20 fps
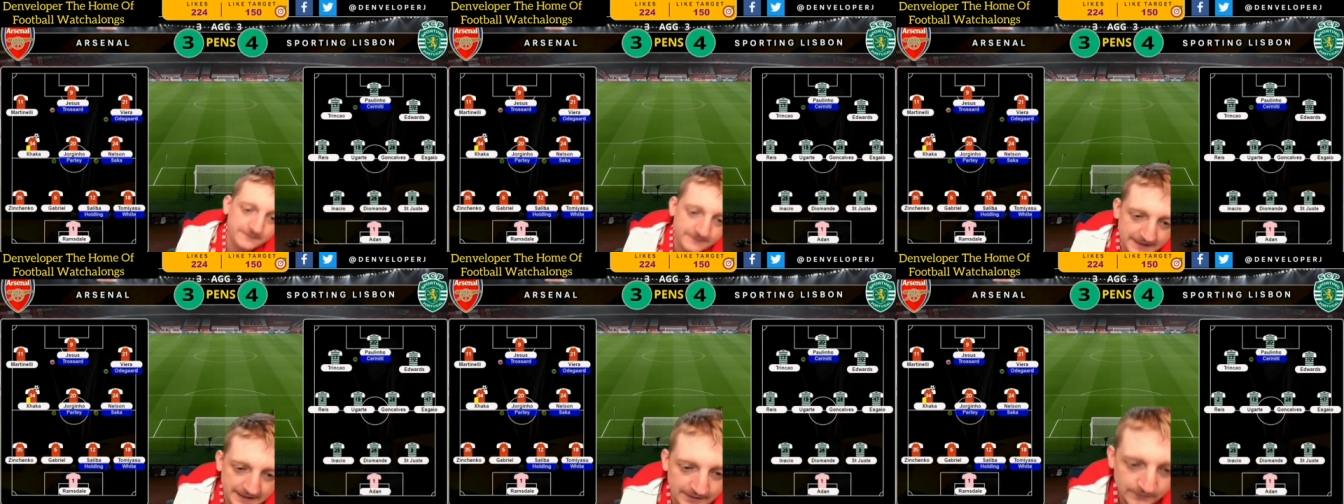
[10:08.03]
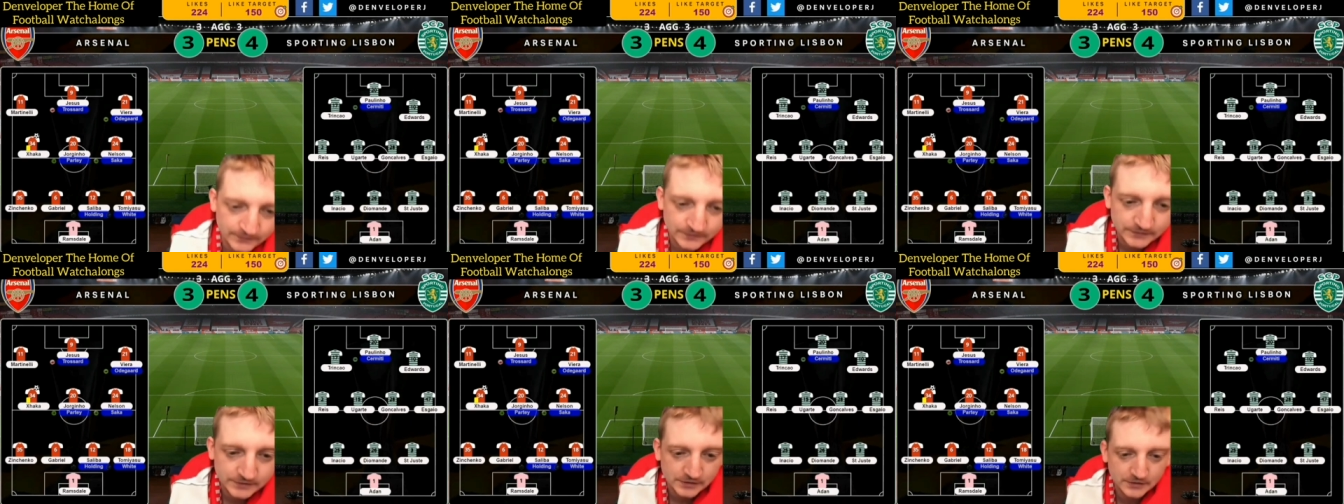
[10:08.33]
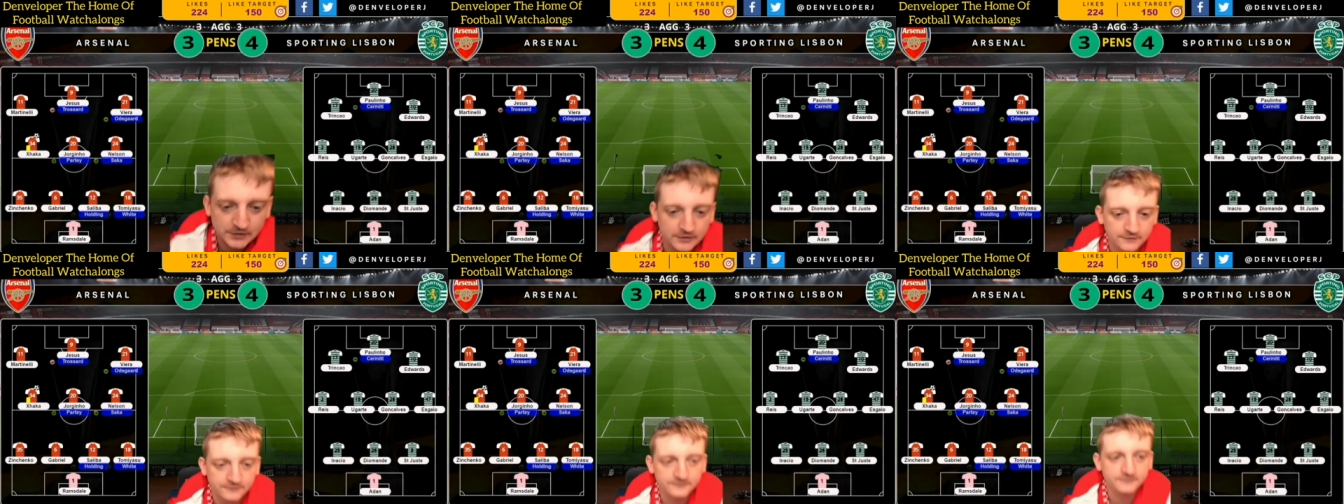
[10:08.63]
We're
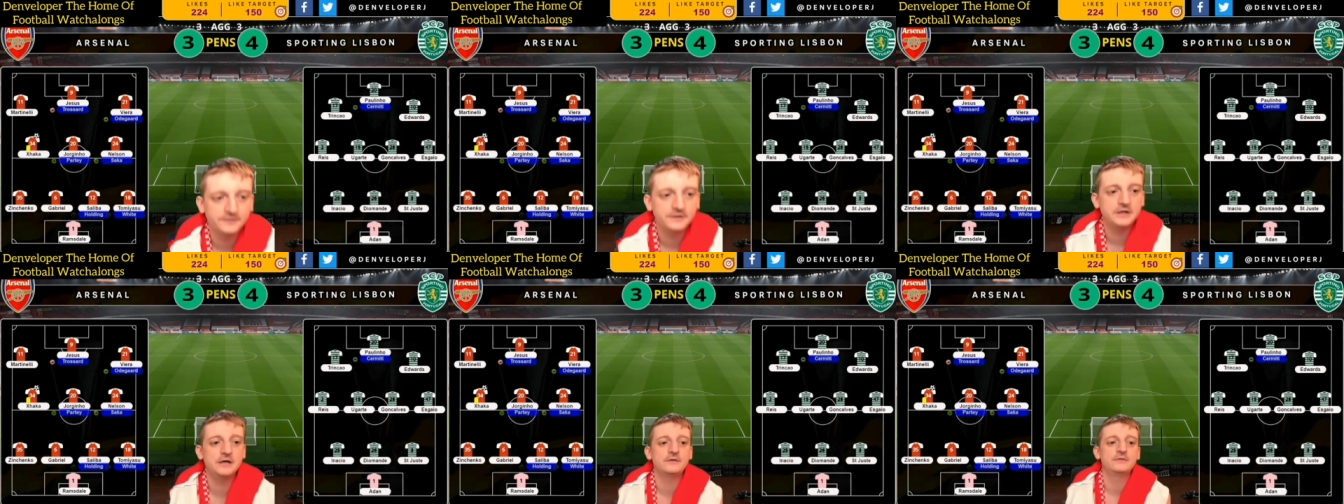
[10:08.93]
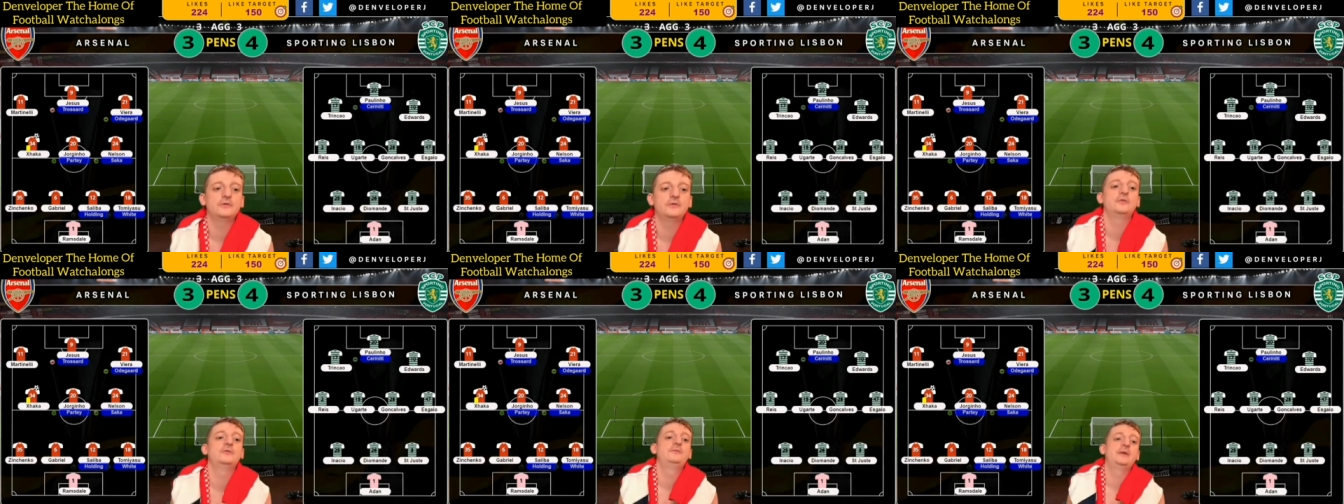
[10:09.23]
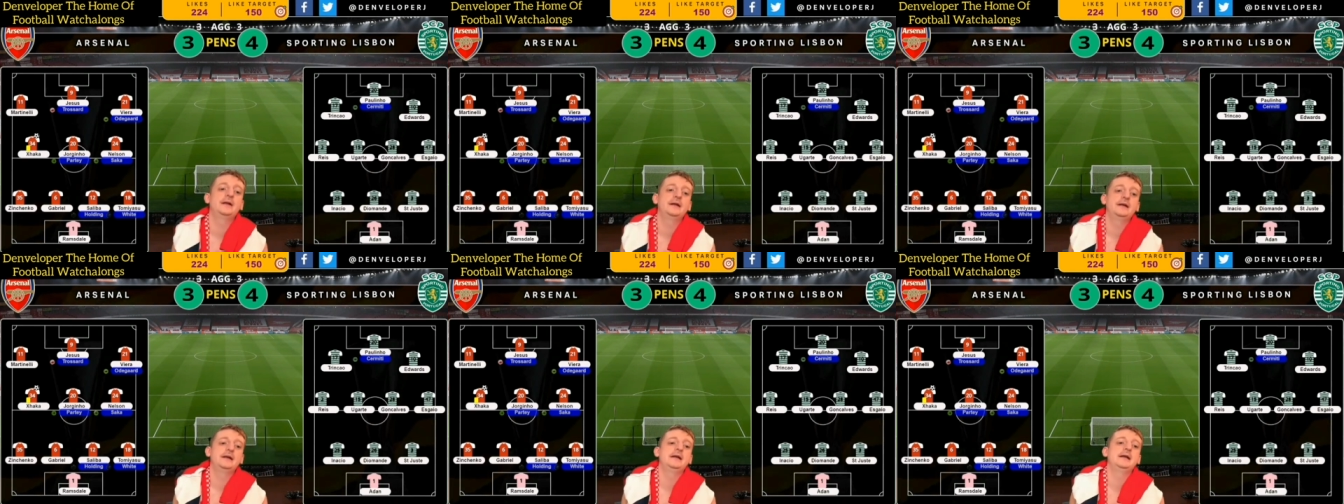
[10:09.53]
out of the
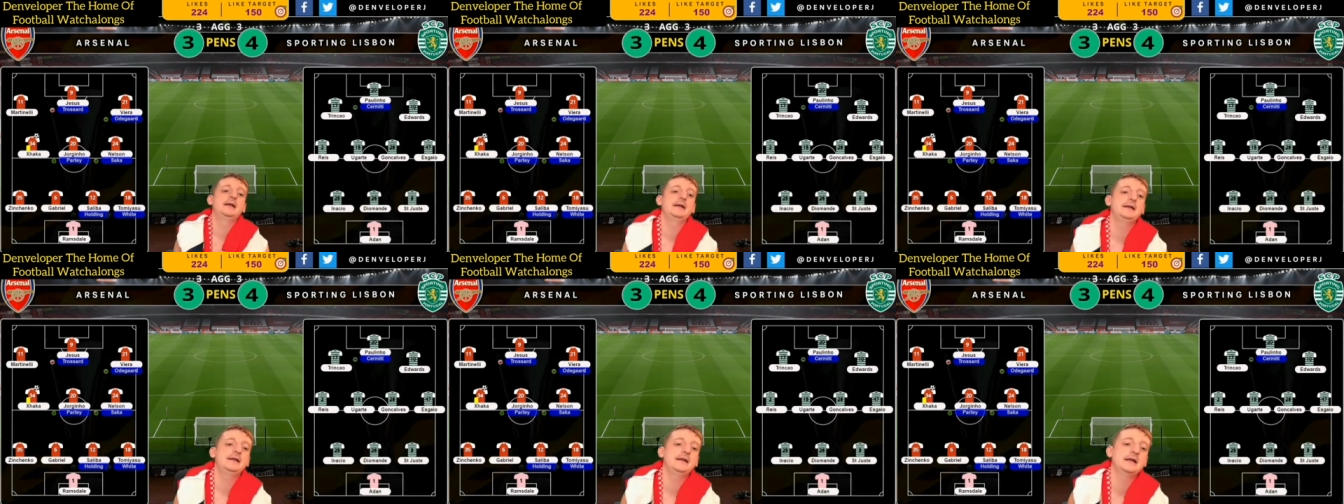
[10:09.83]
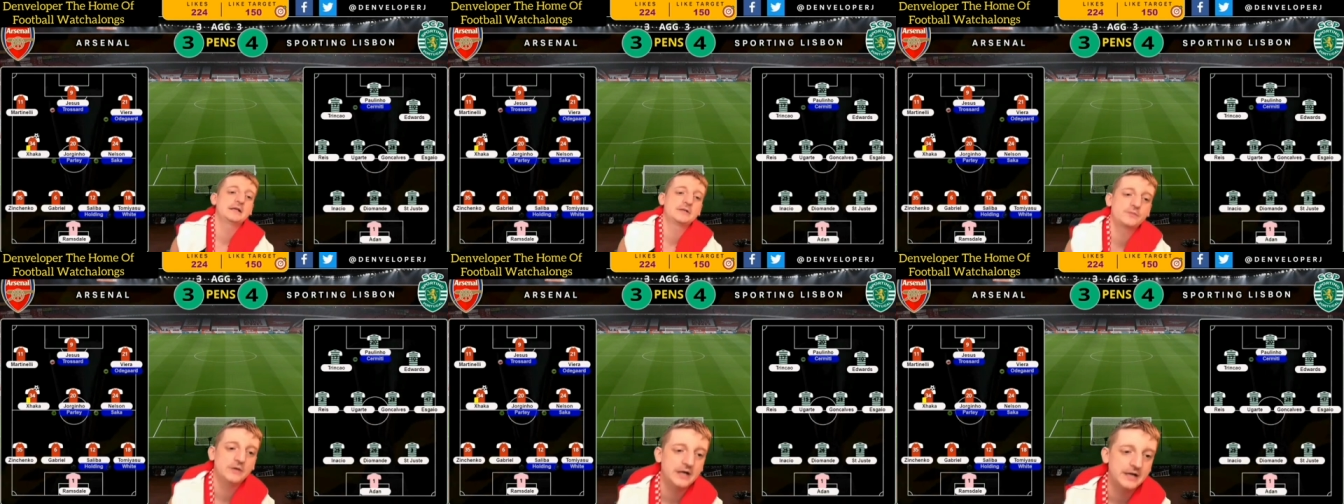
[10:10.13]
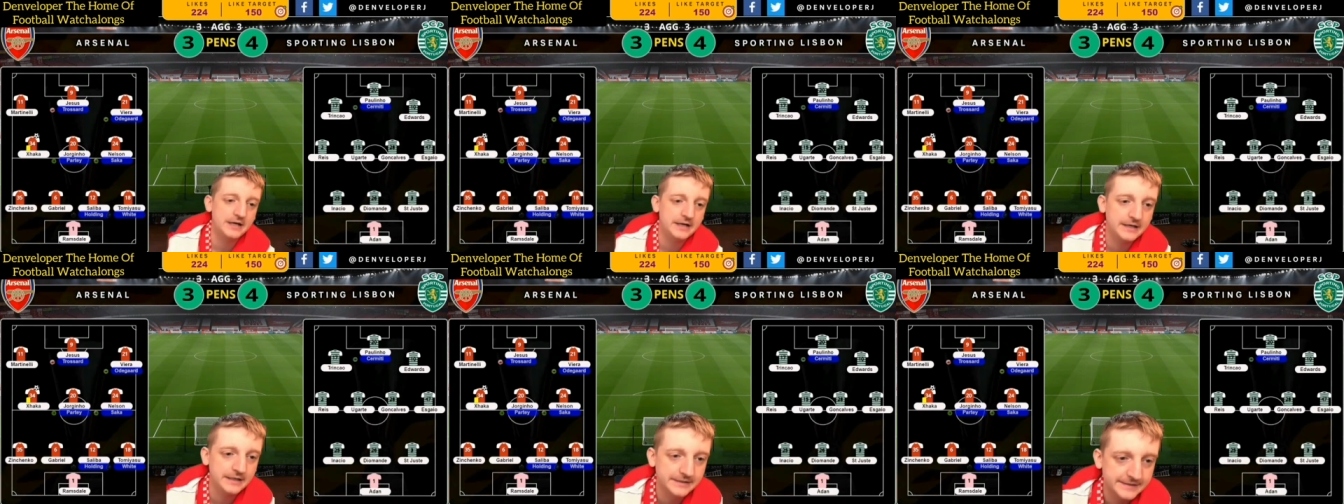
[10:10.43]
Europa League. And
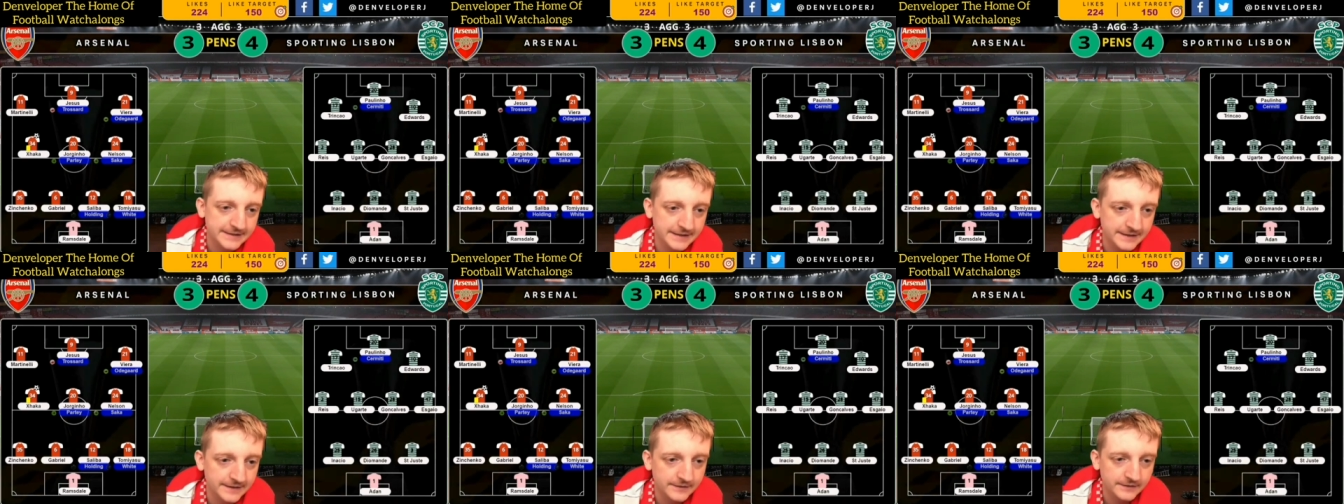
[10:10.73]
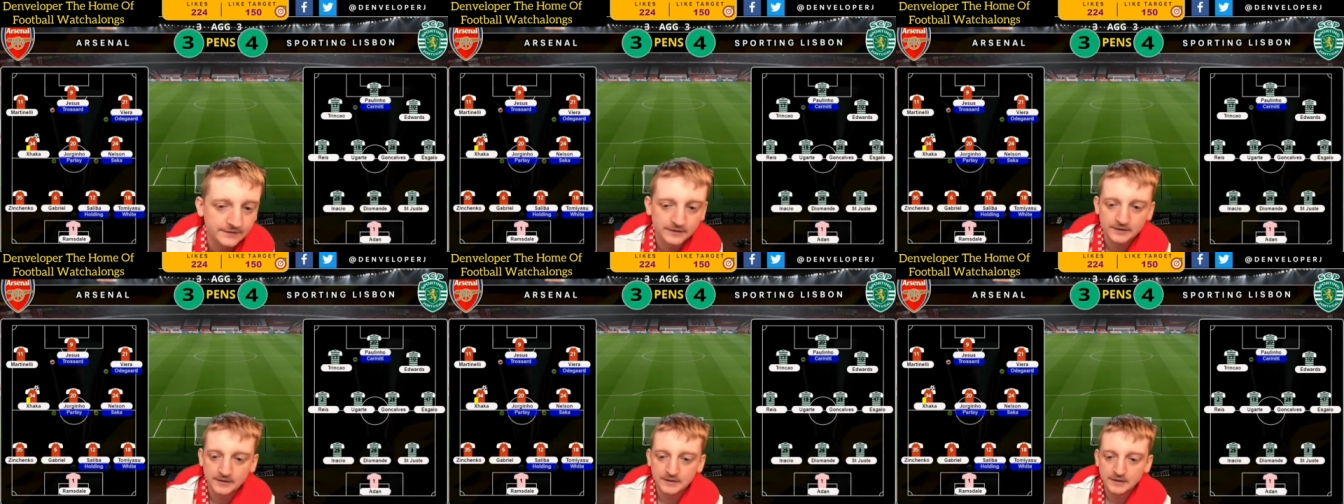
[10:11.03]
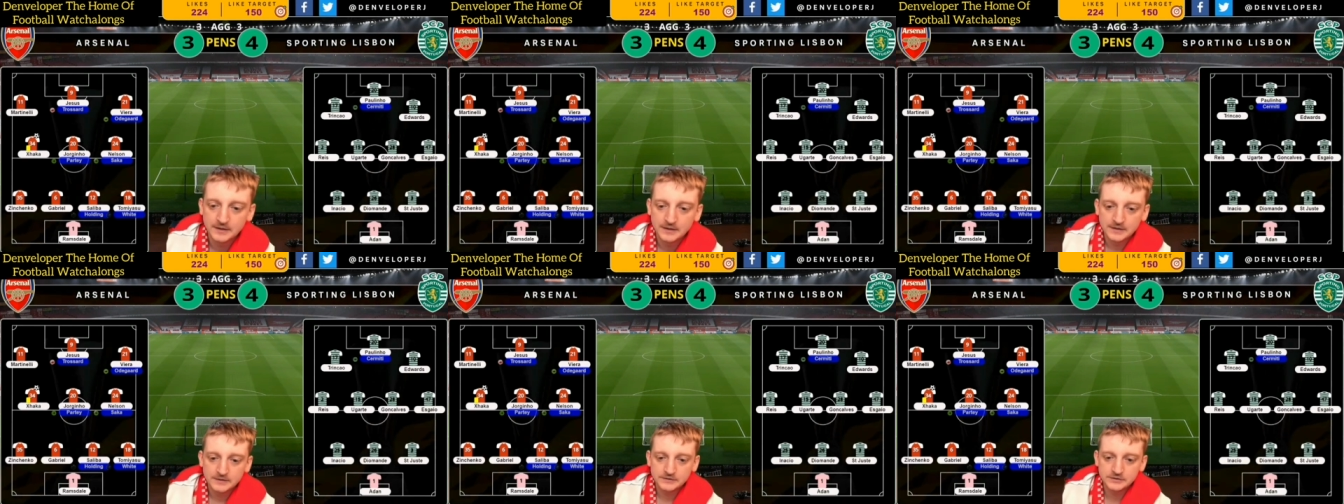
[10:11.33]
yes, we are
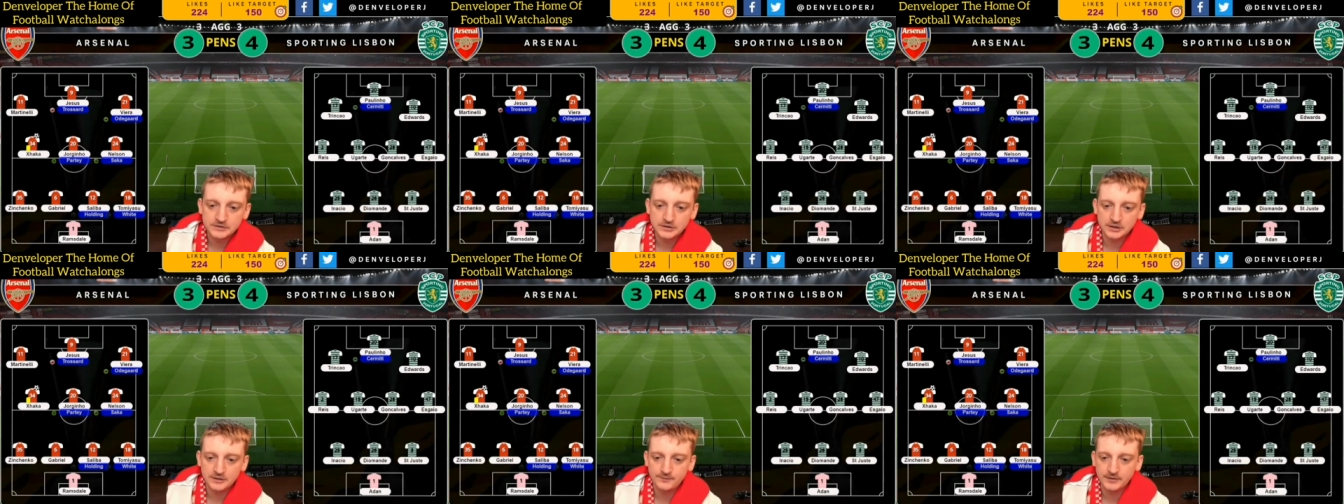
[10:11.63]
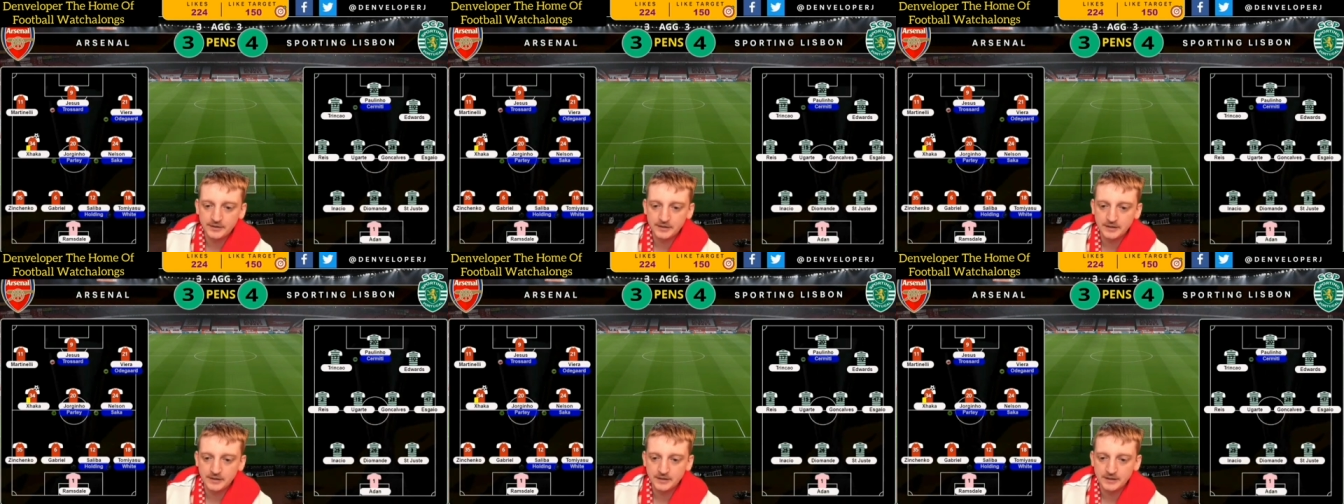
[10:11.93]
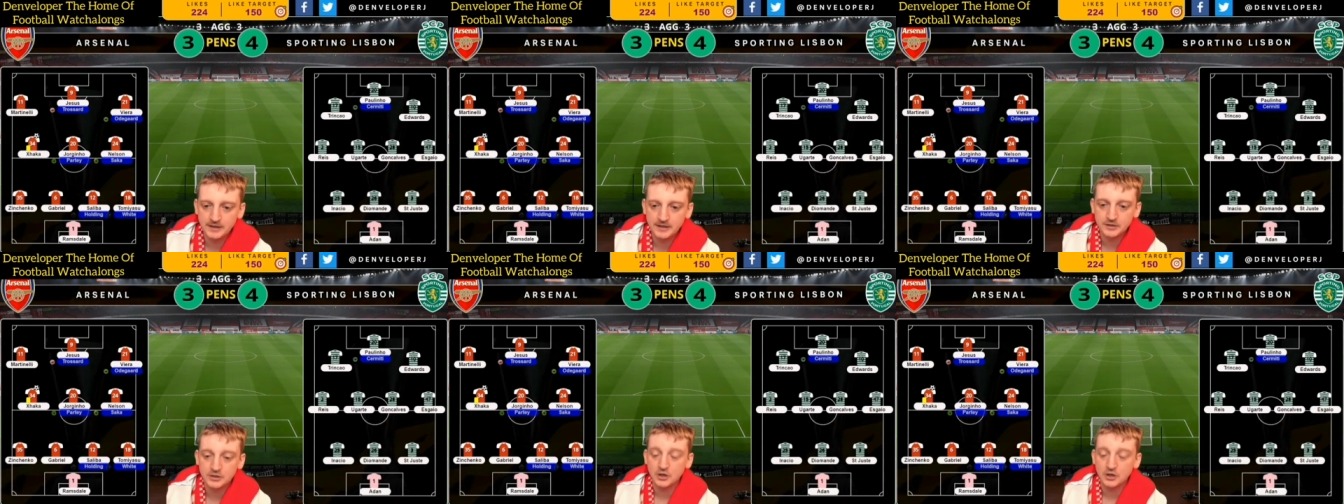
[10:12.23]
still top of the uh,